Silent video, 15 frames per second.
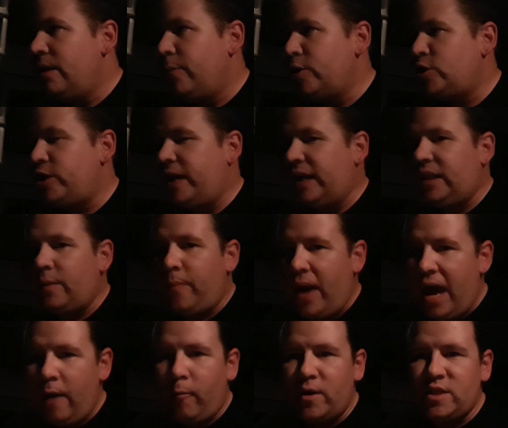But you got the
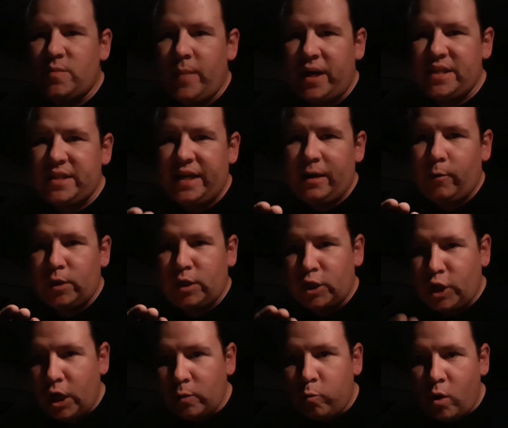bad ones mixing in with the
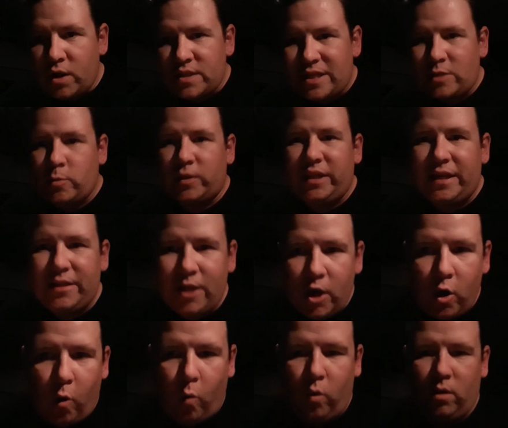good ones. That's what they
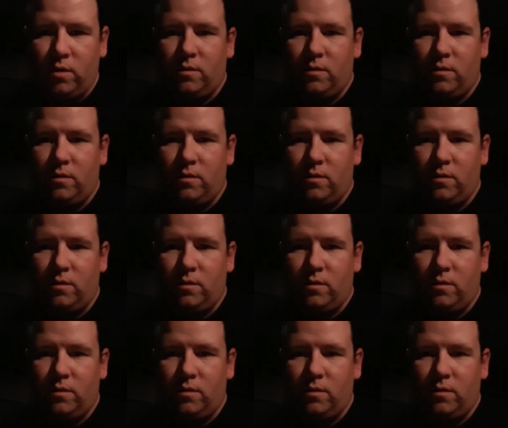do.